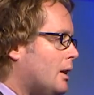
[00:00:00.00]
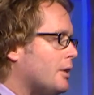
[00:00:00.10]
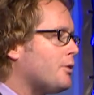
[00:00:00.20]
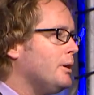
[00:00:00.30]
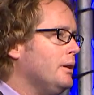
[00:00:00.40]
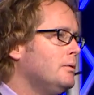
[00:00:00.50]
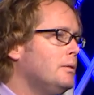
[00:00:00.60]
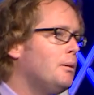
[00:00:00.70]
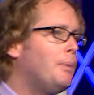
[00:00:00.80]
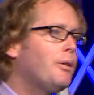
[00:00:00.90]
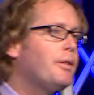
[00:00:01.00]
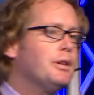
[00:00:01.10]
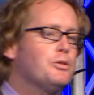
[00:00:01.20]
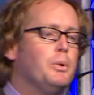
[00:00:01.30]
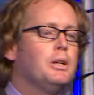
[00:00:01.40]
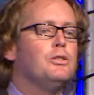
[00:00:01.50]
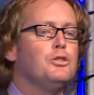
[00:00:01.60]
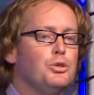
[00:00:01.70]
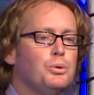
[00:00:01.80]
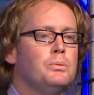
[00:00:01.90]
concrete about things we can
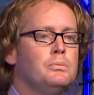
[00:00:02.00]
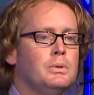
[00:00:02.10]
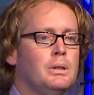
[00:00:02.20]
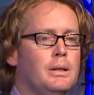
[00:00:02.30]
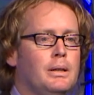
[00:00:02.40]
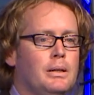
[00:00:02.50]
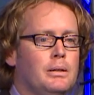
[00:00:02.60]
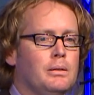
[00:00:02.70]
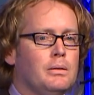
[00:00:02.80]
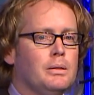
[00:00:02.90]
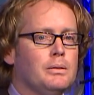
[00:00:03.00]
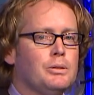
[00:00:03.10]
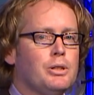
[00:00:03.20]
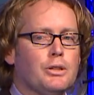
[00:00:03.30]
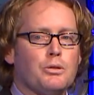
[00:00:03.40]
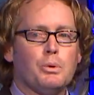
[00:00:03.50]
do to change